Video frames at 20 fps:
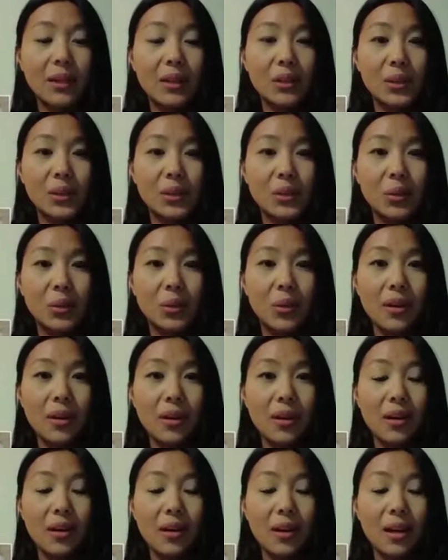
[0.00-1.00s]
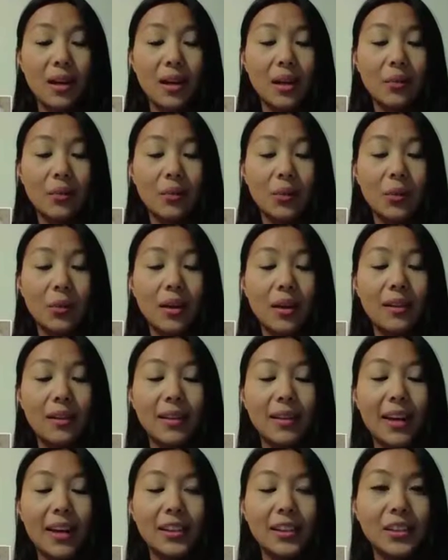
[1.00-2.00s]
Sure.
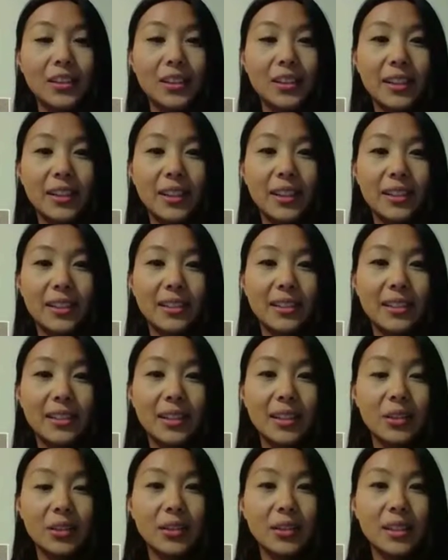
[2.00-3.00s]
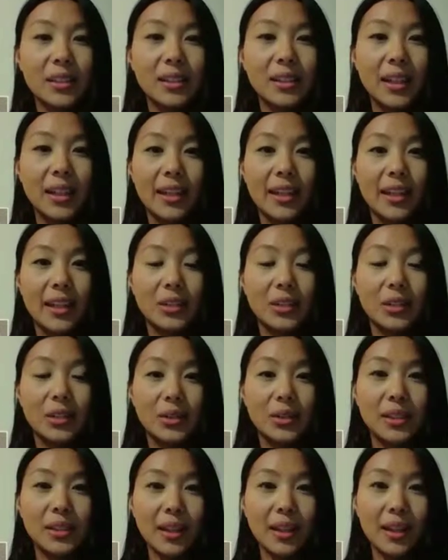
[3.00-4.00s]
Well, actually, it's interesting that
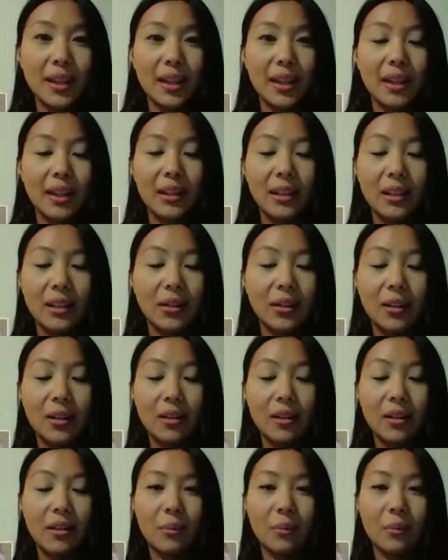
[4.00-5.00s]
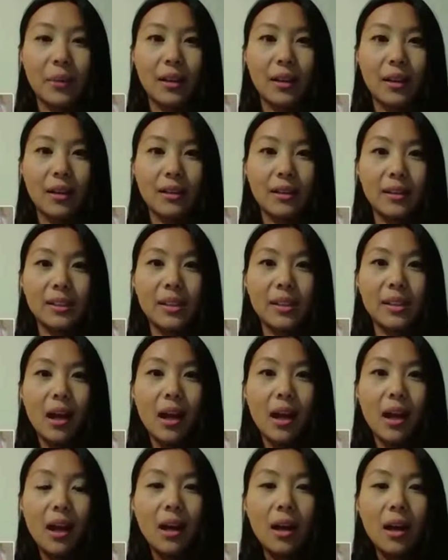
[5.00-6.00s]
you say lyrical because
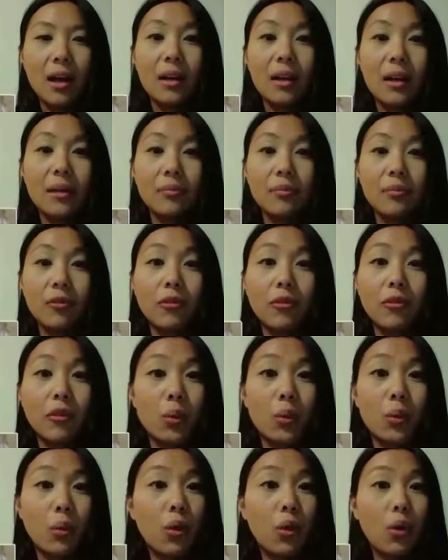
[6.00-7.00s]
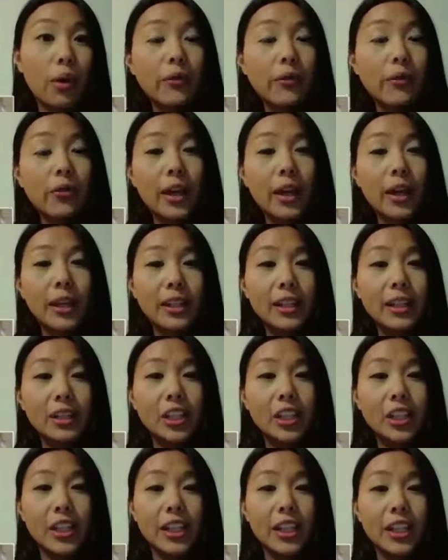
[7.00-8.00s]
for War of Rain
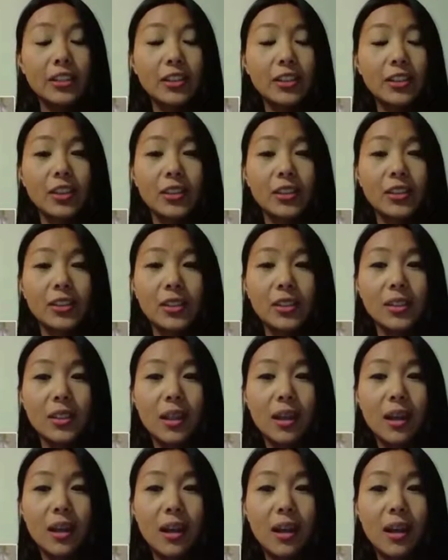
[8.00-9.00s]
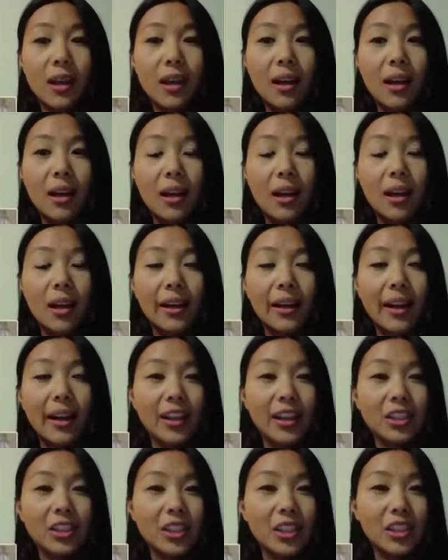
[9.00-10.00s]
and Chasers, I
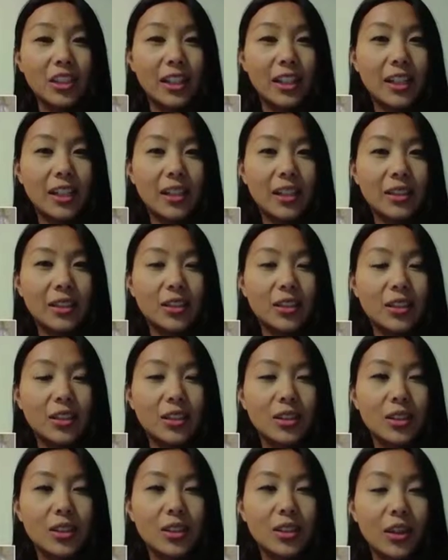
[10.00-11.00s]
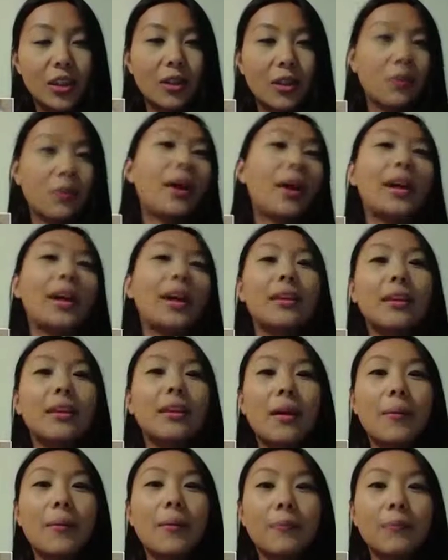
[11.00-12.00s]
actually started writing
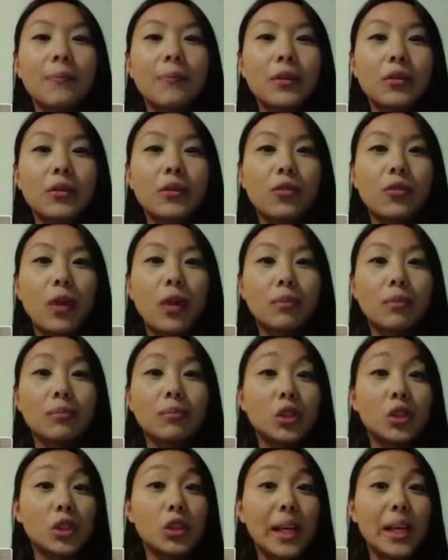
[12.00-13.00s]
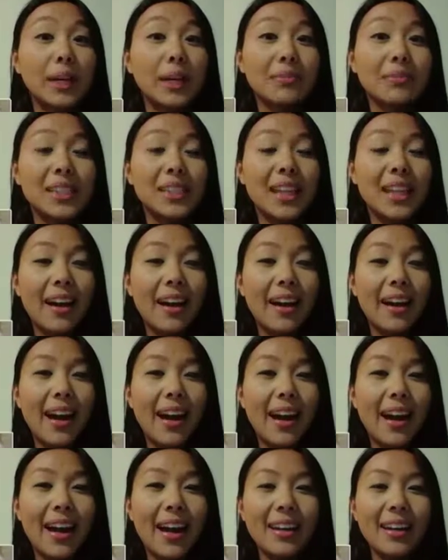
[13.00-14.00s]
them from dreams that I
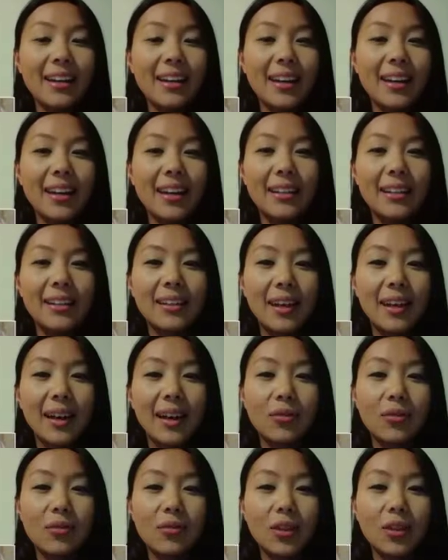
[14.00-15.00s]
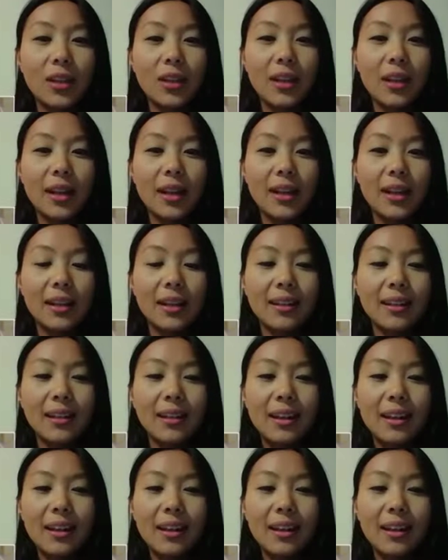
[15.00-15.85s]
had, and I feel like